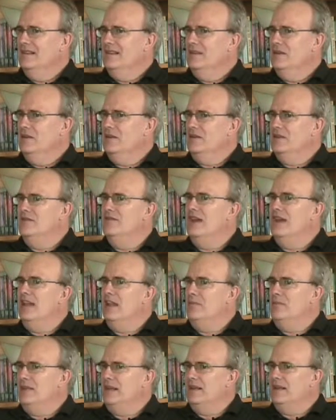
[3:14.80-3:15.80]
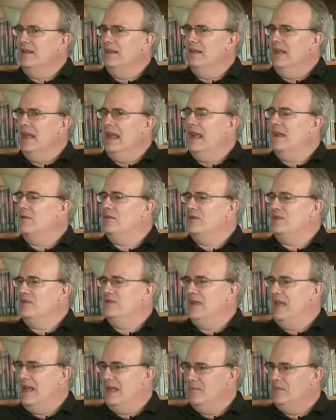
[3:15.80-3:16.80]
you know, developing the language
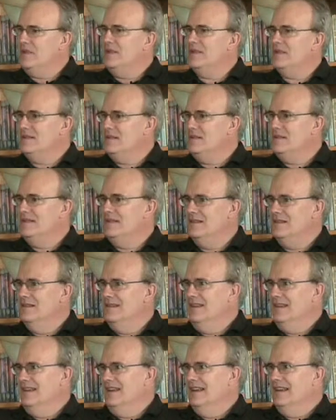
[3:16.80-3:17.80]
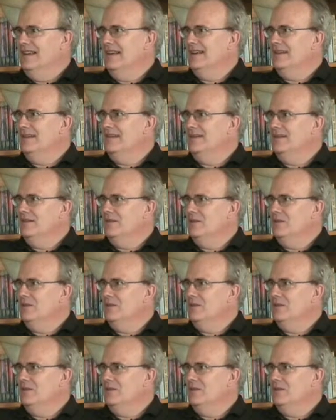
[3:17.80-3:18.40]
of happiness uh,